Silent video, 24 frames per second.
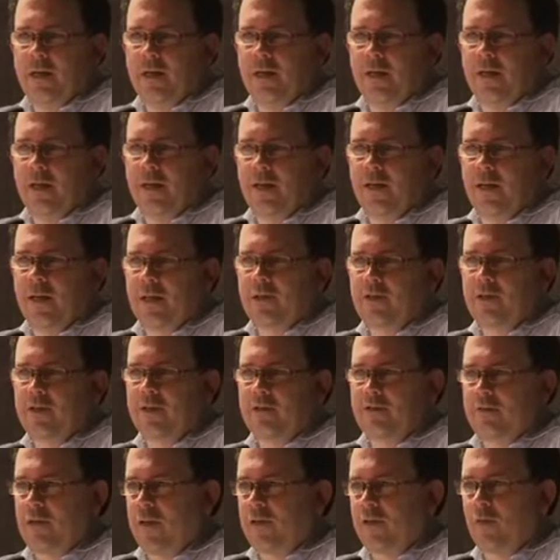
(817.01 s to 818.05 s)
and
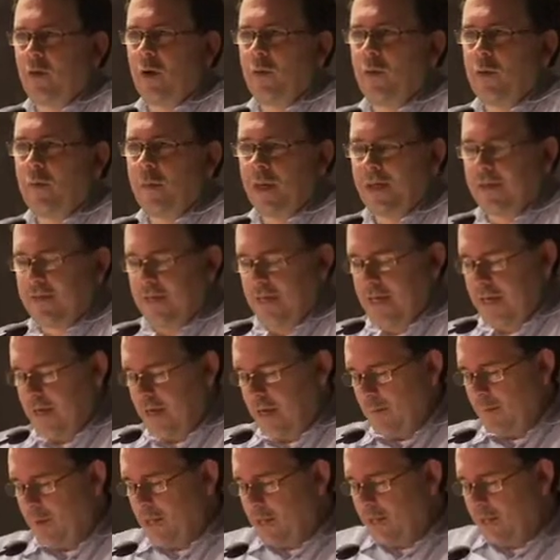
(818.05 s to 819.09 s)
that's why we picked the
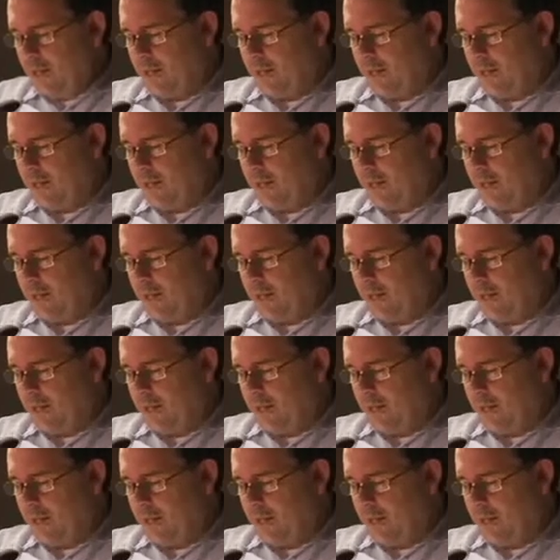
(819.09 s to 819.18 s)
name.